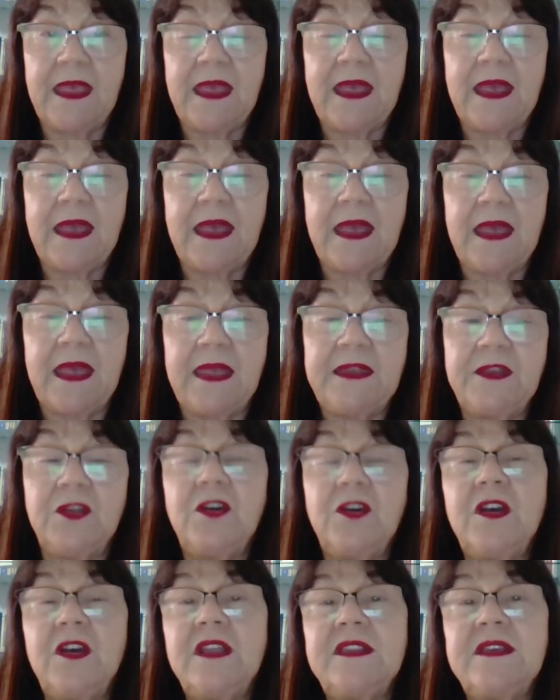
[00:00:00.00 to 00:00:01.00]

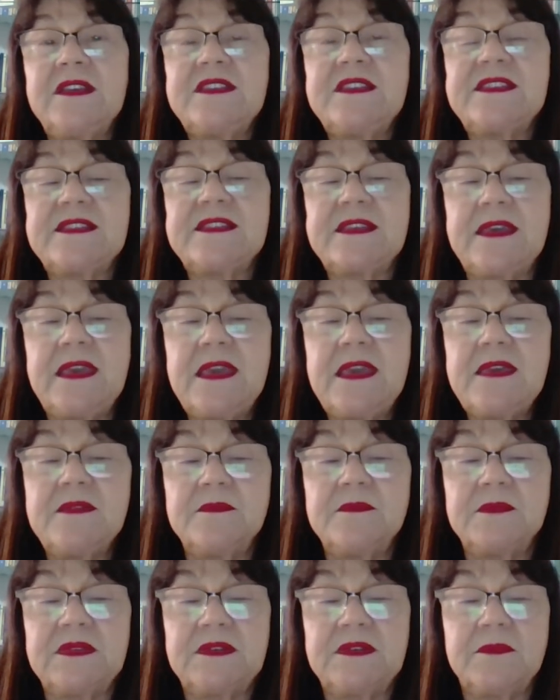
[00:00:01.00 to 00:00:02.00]
Another
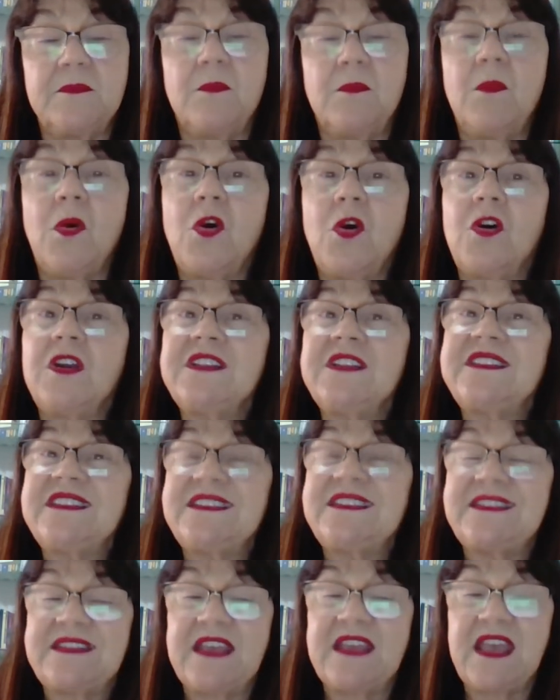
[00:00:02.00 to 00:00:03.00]
scheme, more
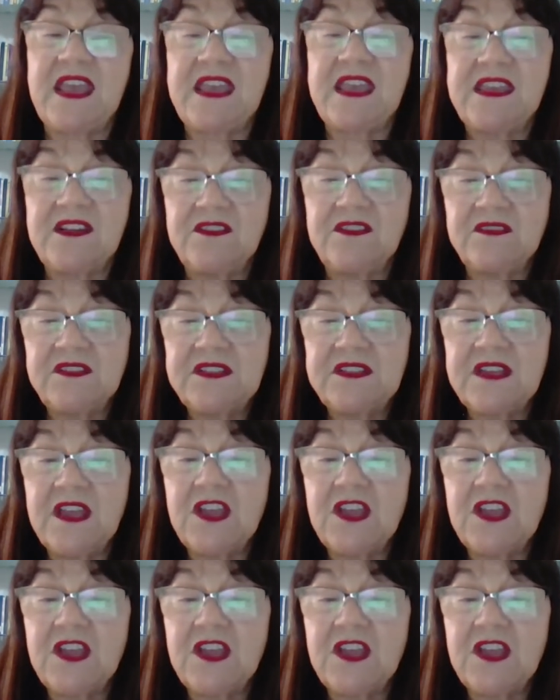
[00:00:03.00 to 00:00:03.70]
detailed,